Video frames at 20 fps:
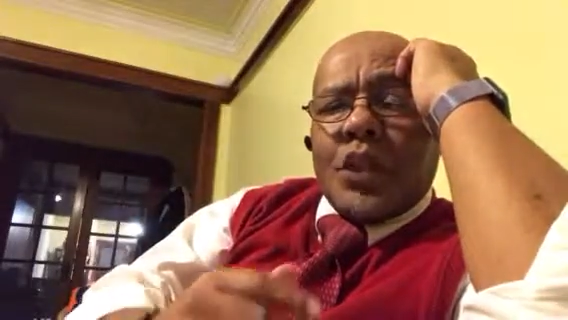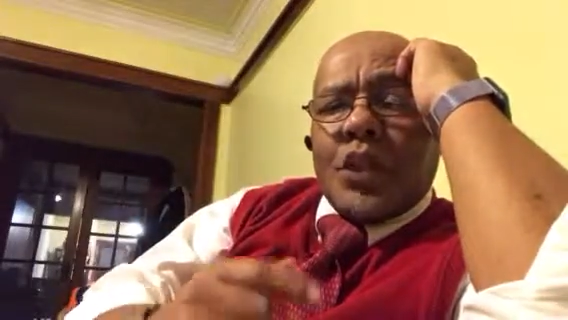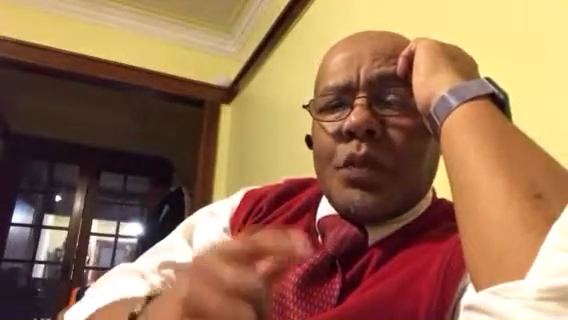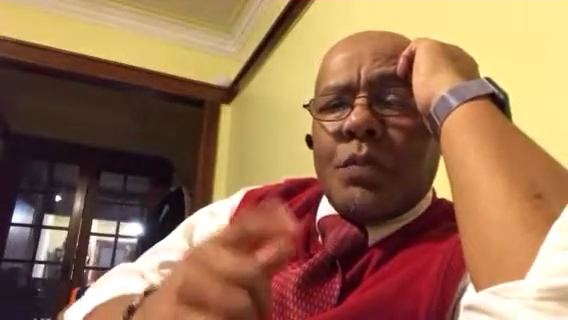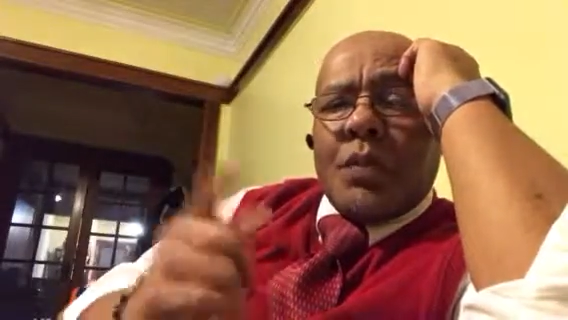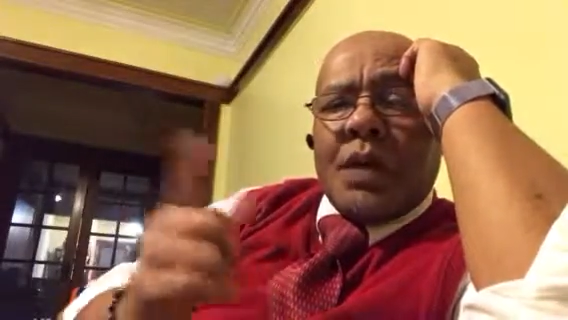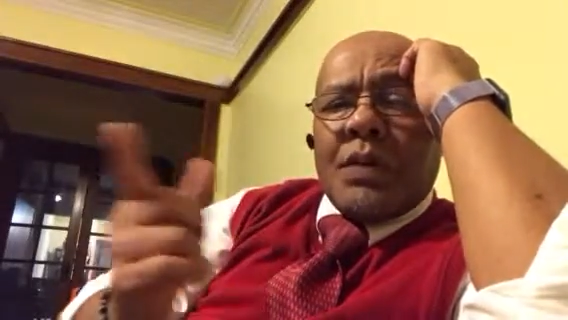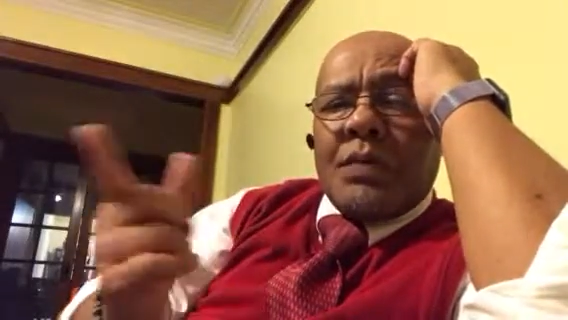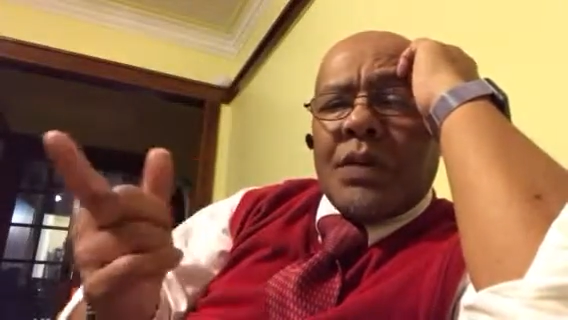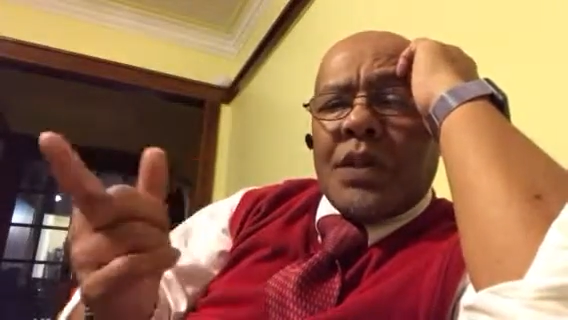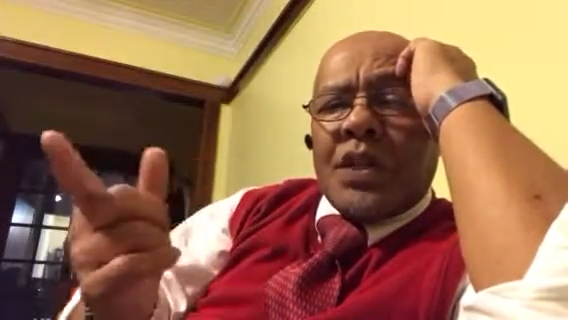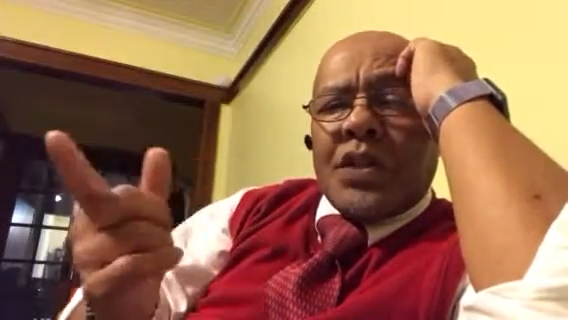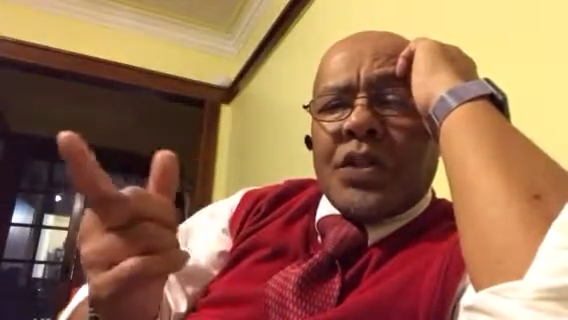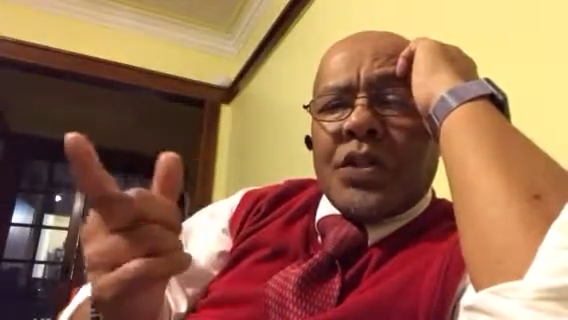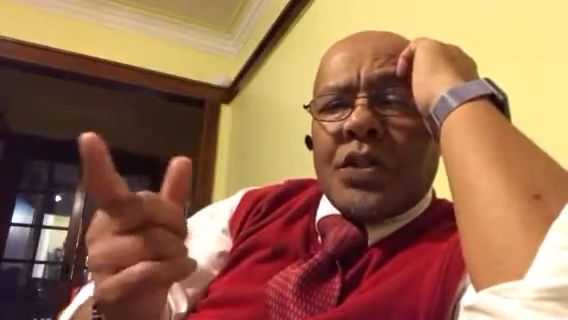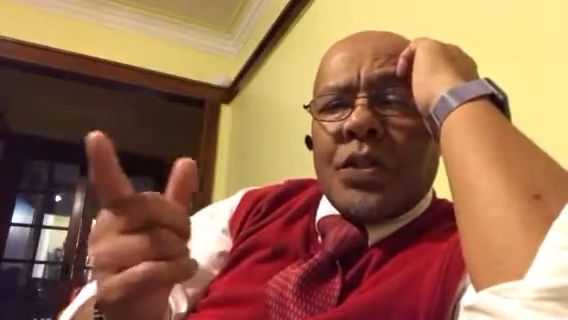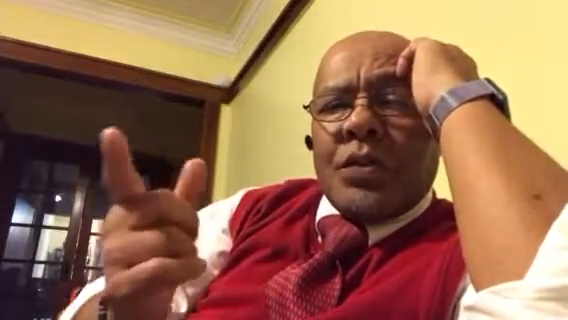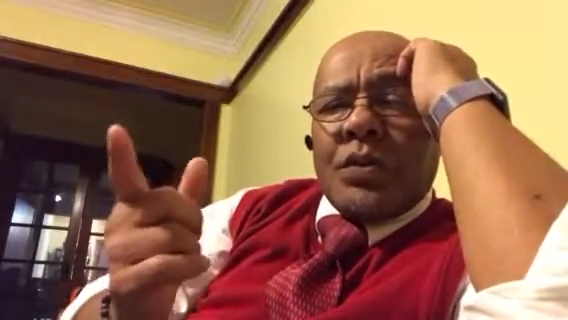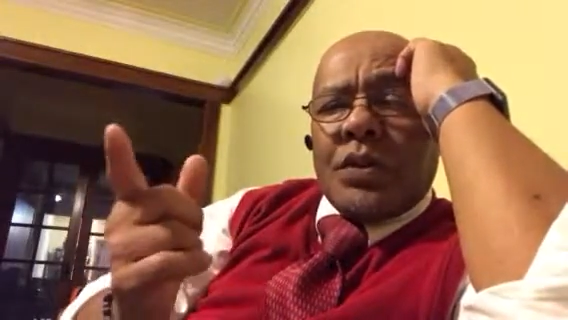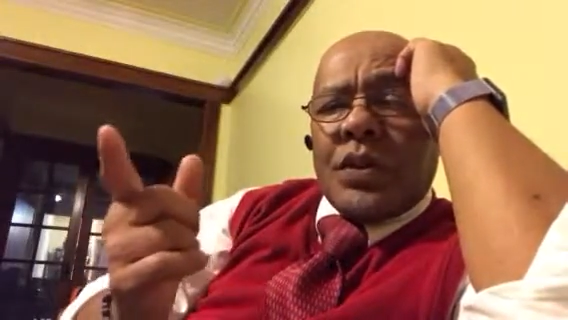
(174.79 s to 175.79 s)
You may want to
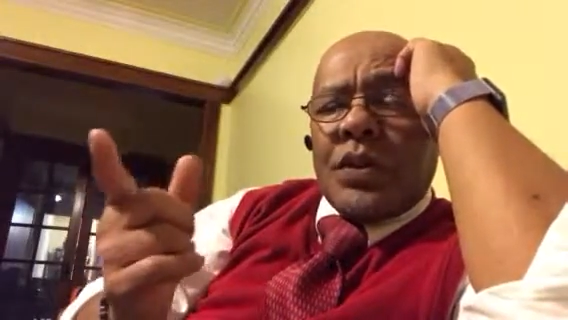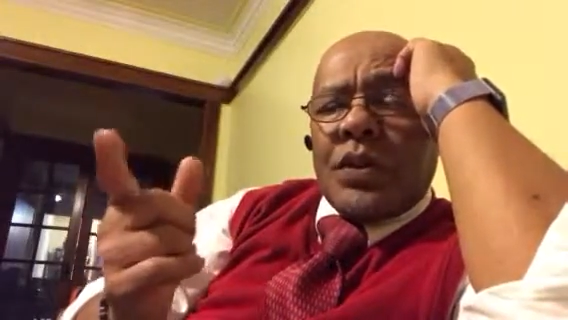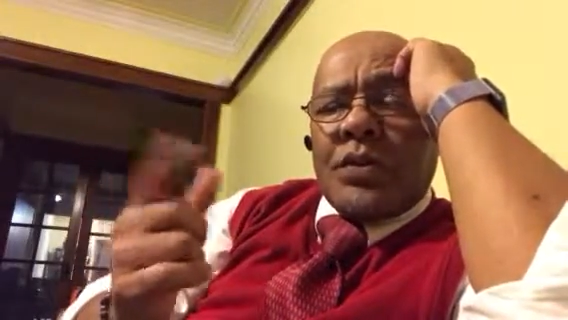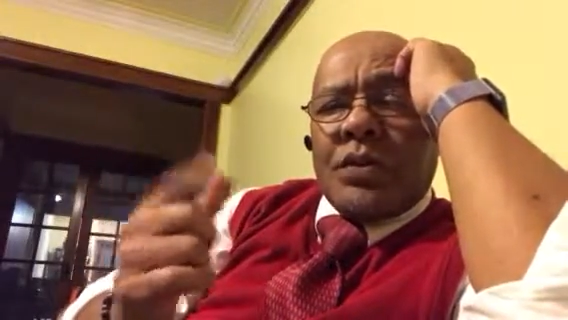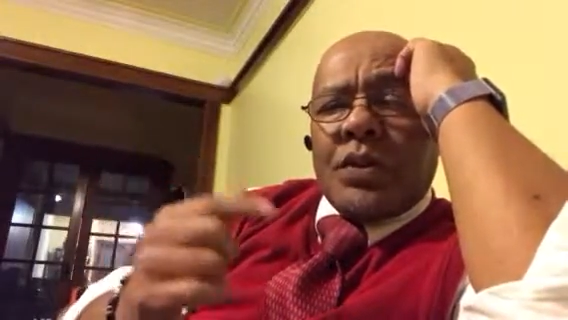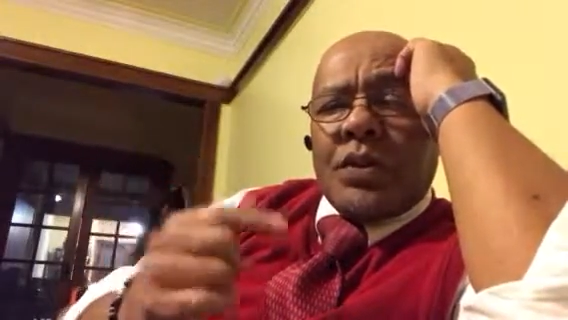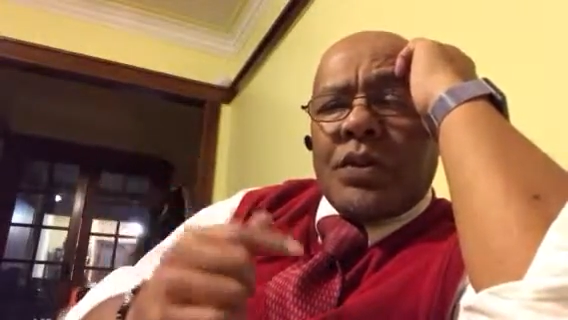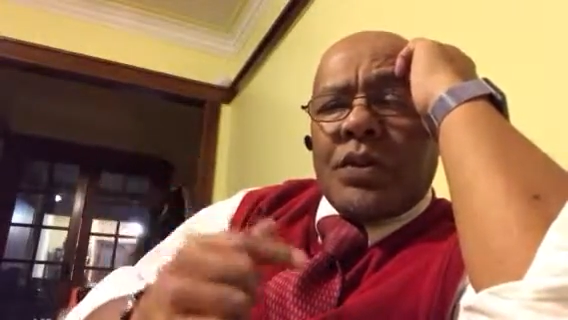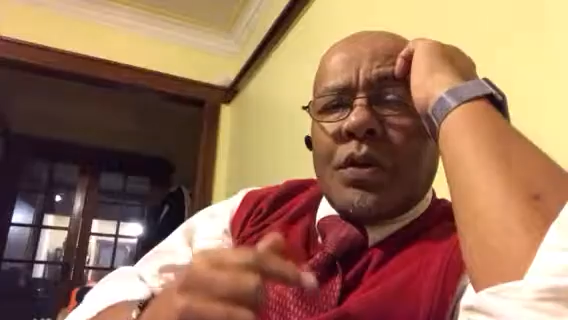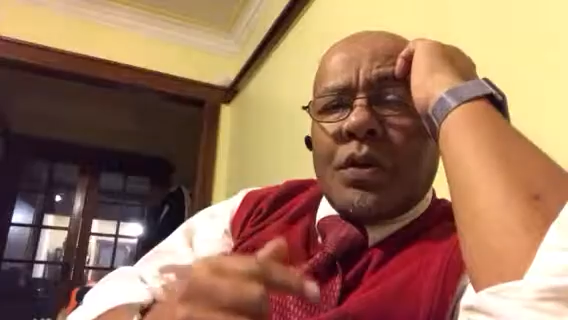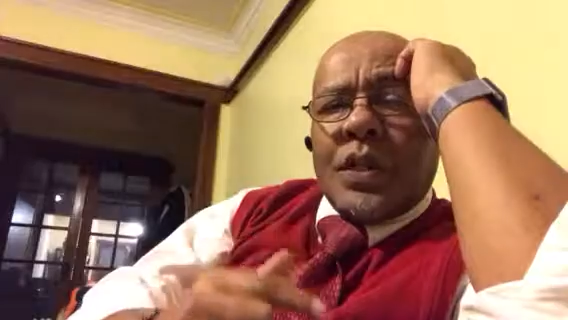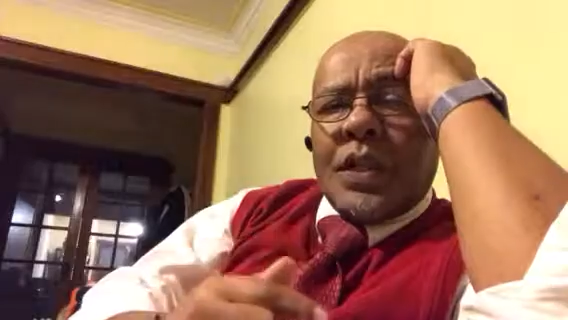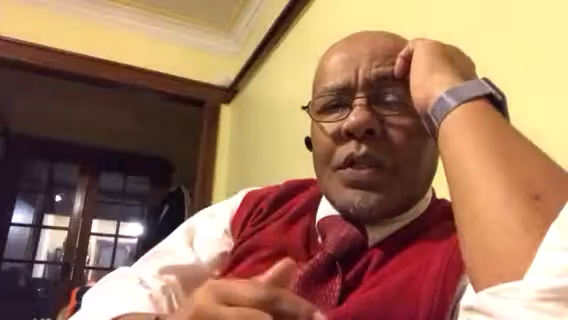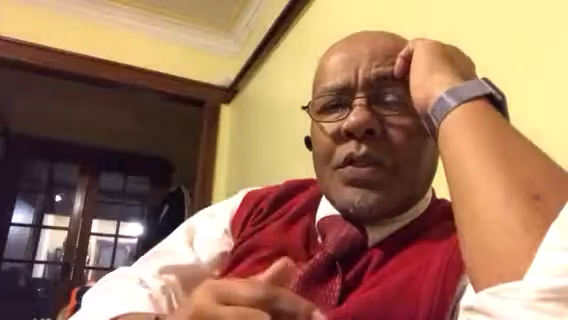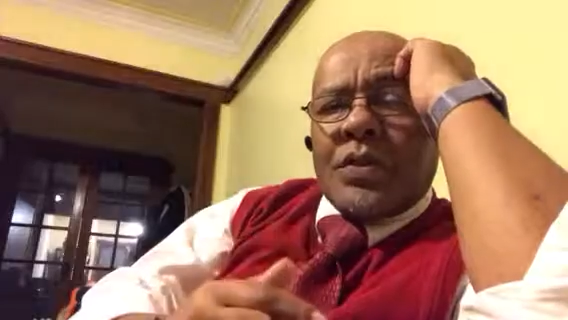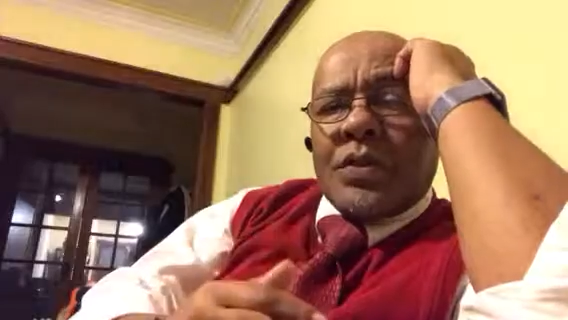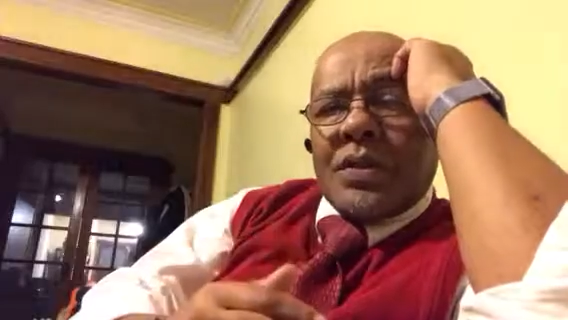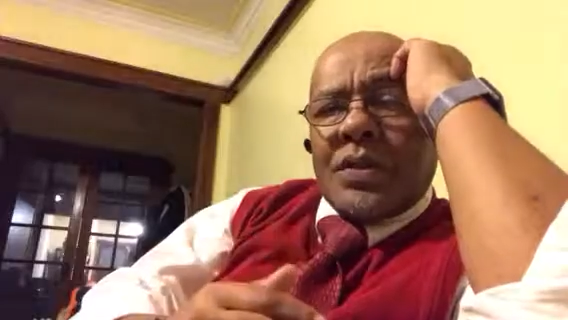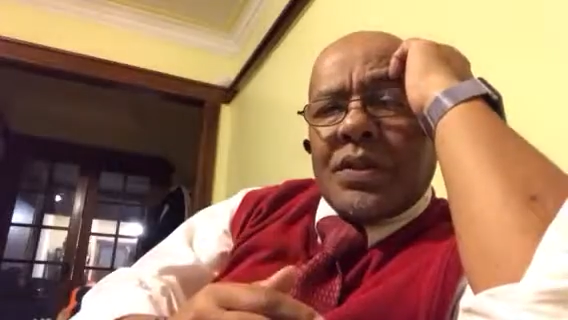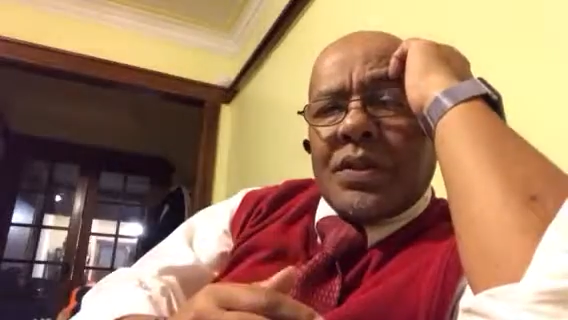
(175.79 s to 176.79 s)
show little to no
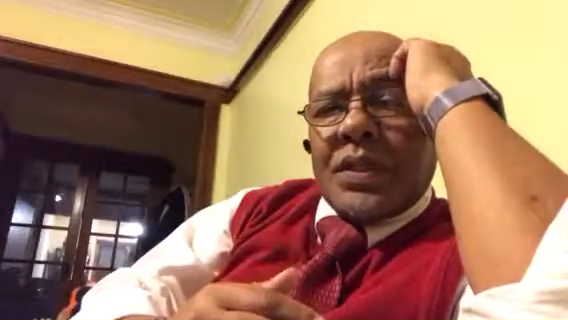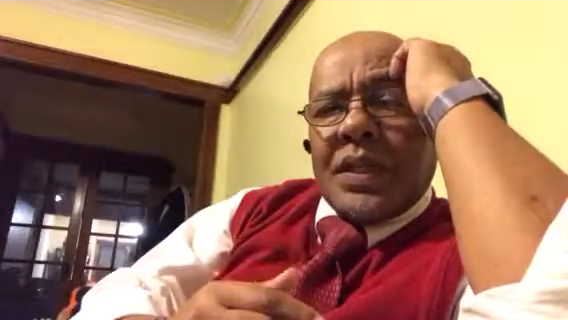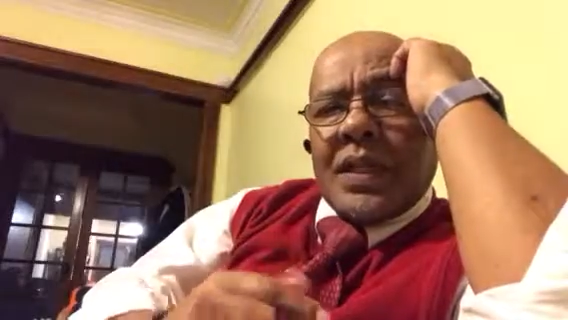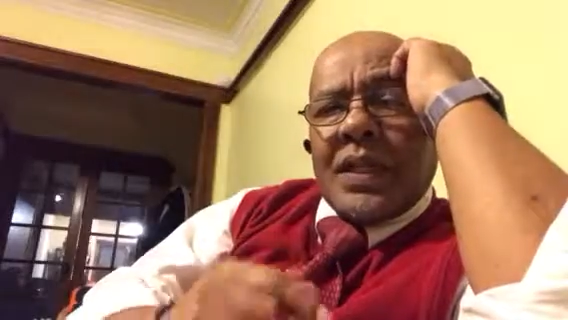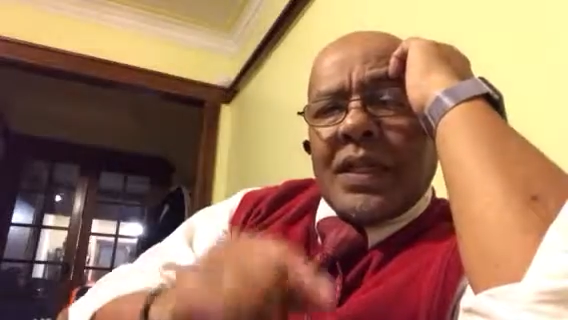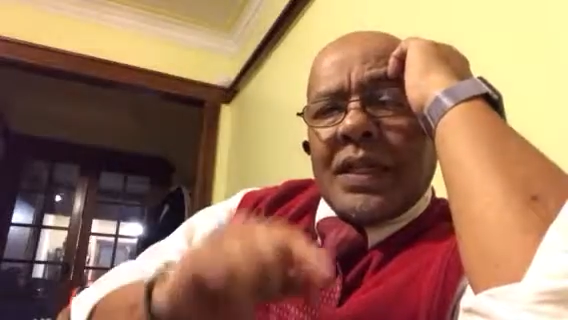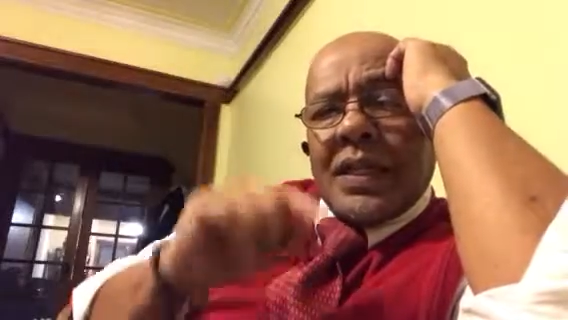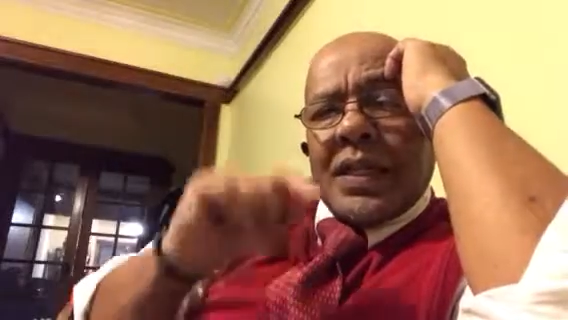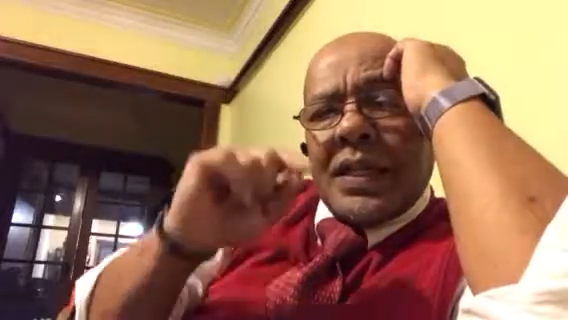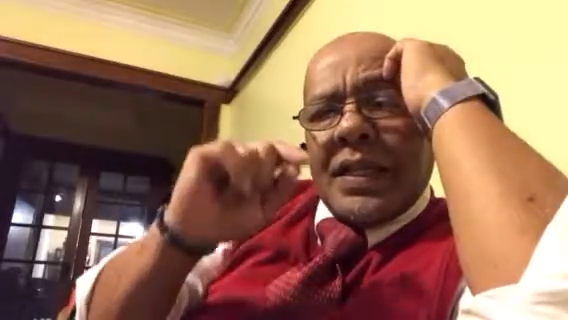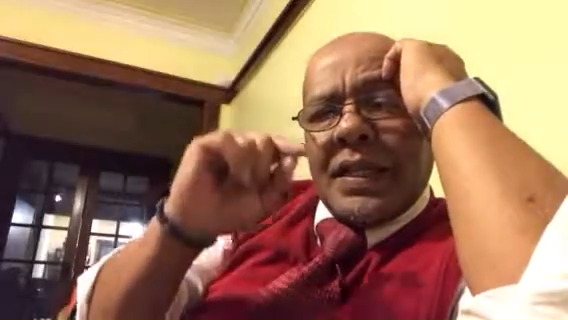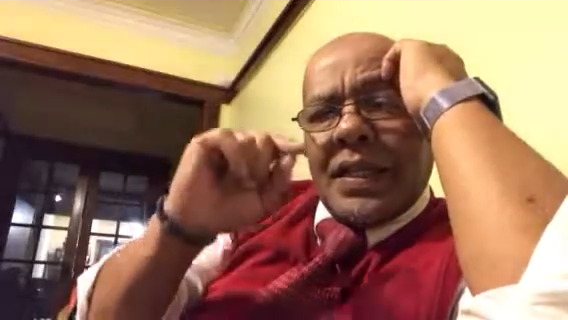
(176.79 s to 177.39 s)
interest in